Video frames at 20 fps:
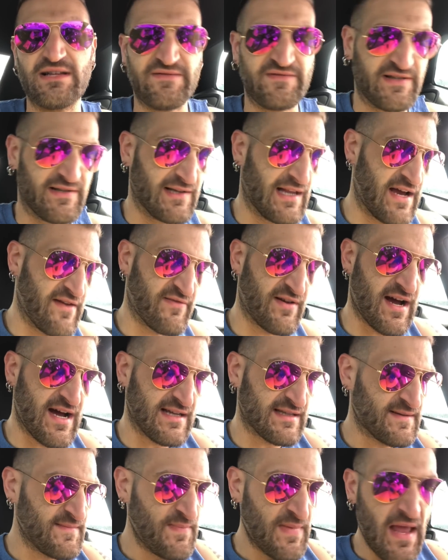lives her life,
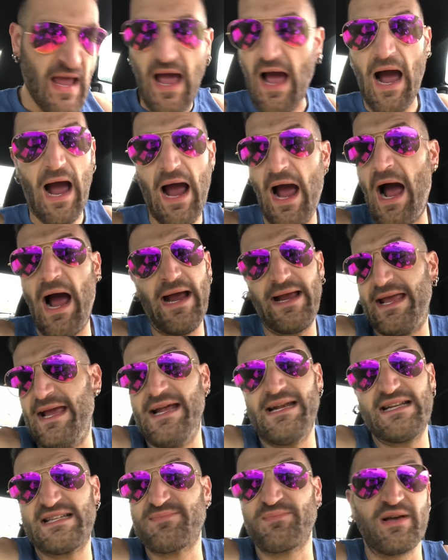guys. I, I
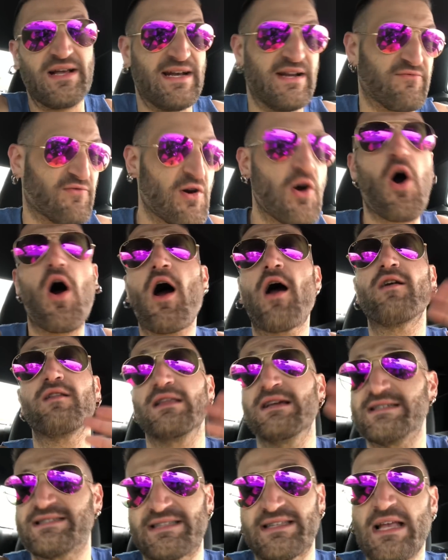can't explain it.
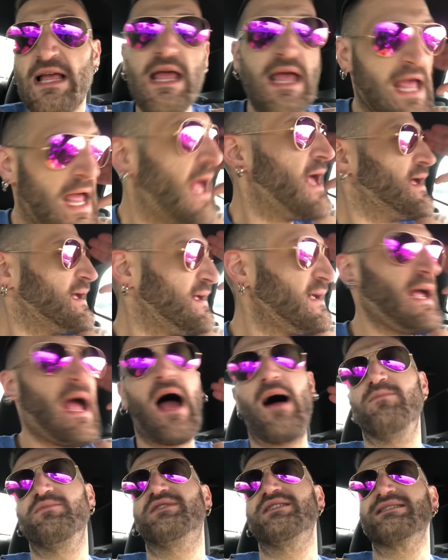Regardless,
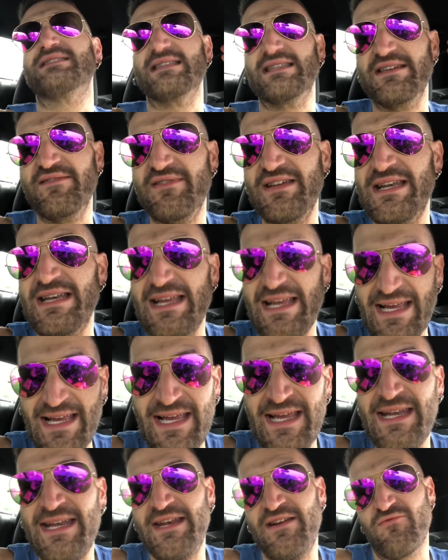I'm just living
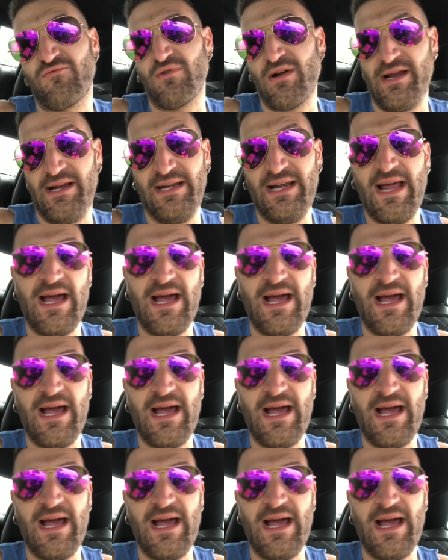in it right